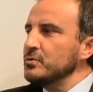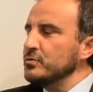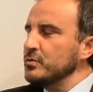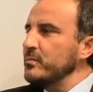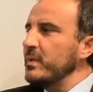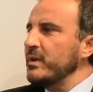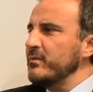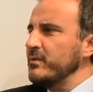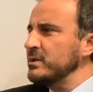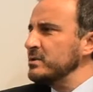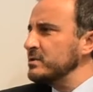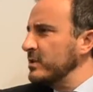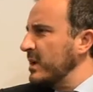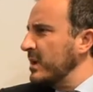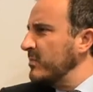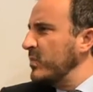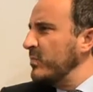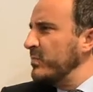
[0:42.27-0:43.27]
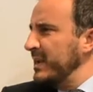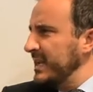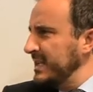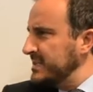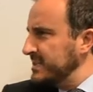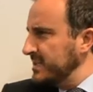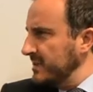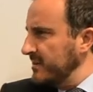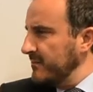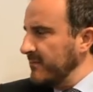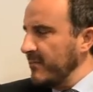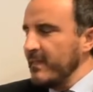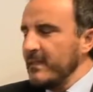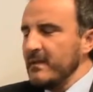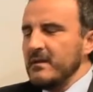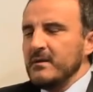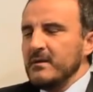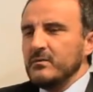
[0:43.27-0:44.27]
to migration and mobility,
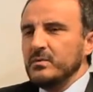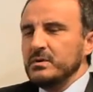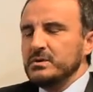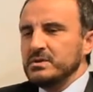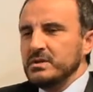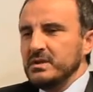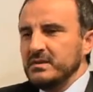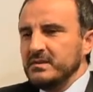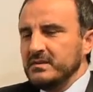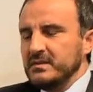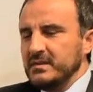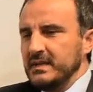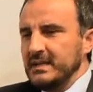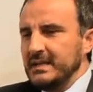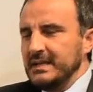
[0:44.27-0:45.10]
which is